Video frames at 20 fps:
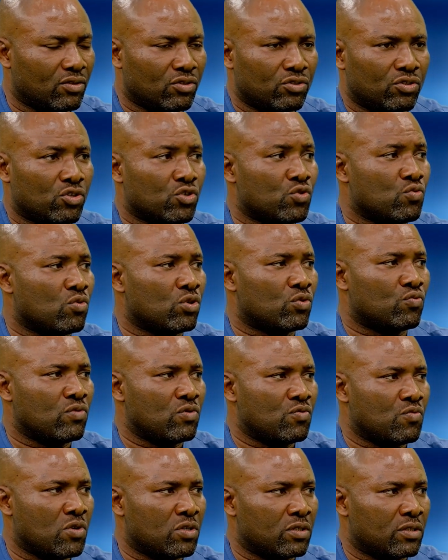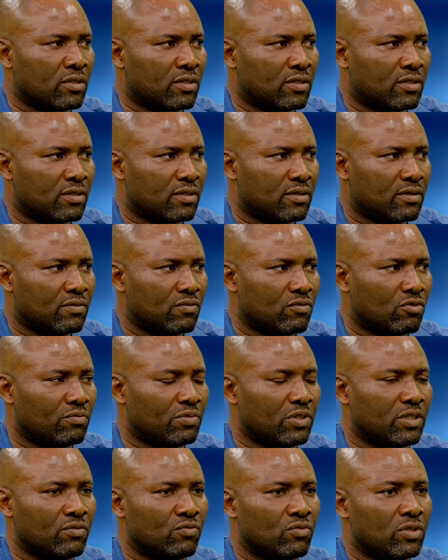Not just what we want. We
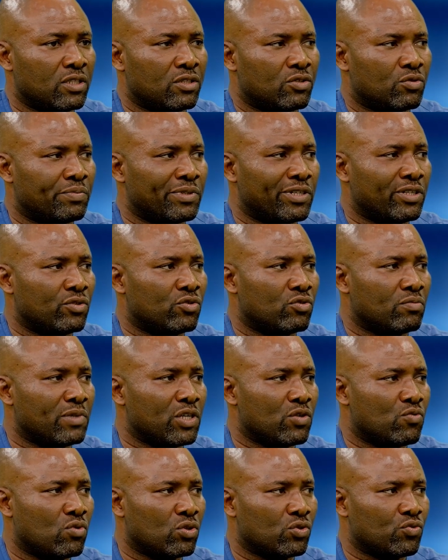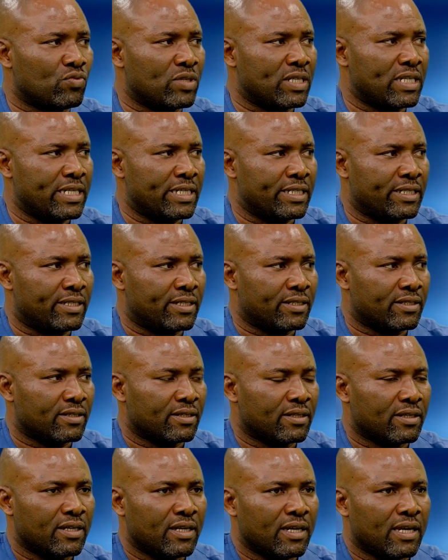need to begin to make what we need.
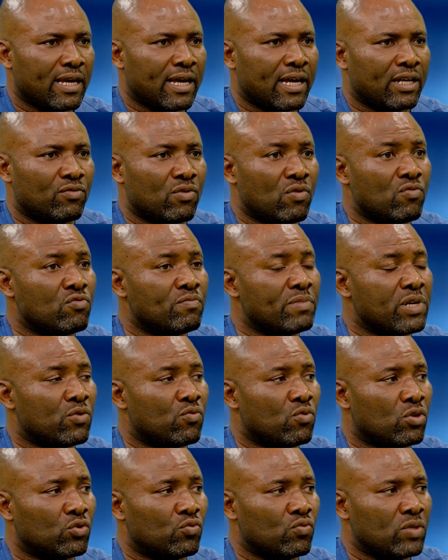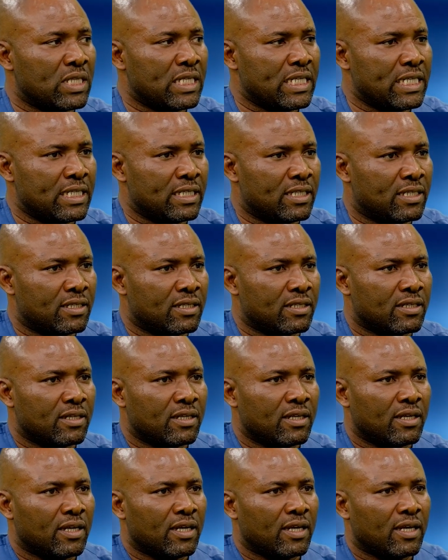And when we make what we need,
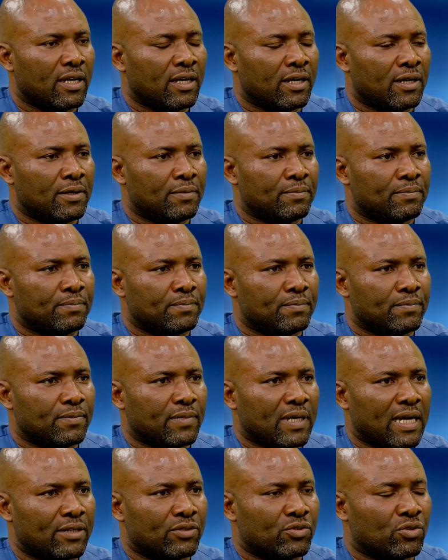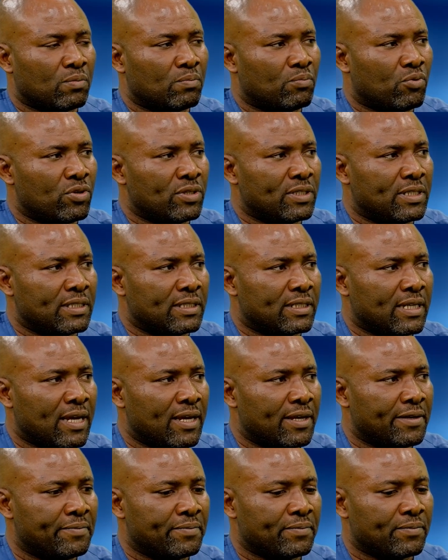at some point in
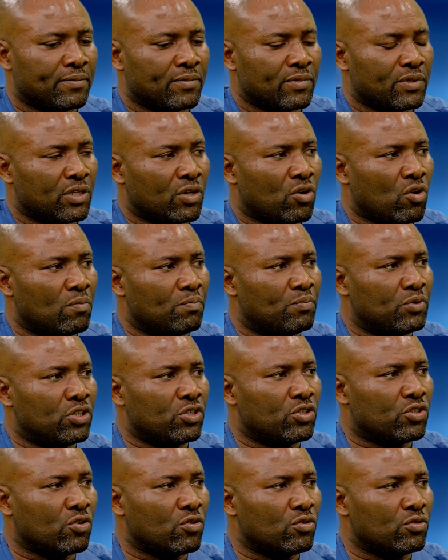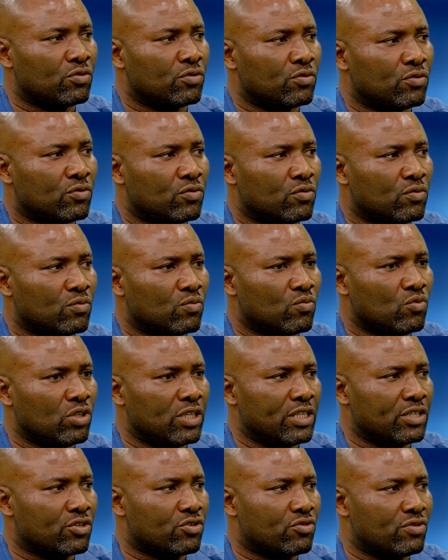time, the competition will
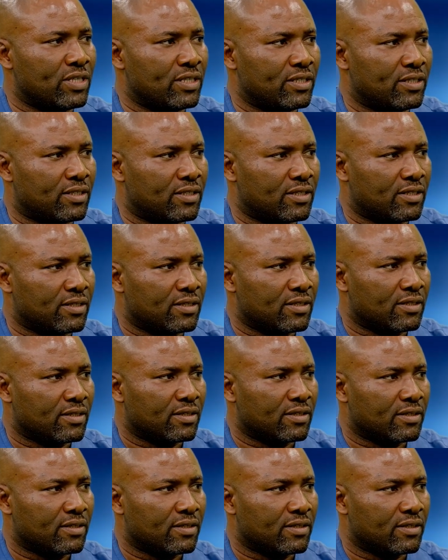increase.